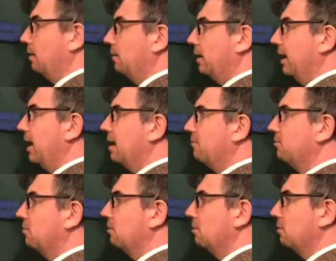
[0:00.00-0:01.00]
I have.
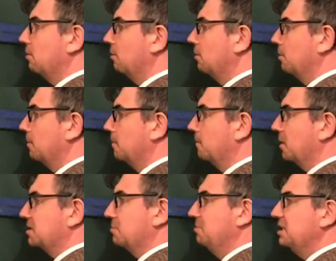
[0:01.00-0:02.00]
Because
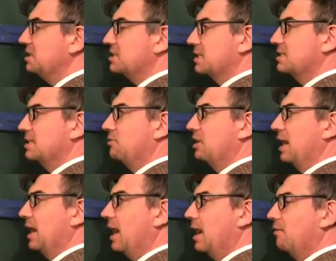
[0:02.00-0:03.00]
the median is at
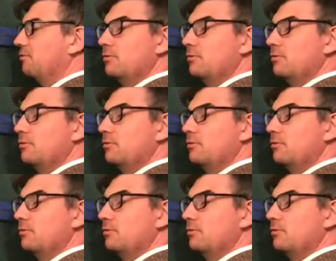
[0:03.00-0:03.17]
7.5.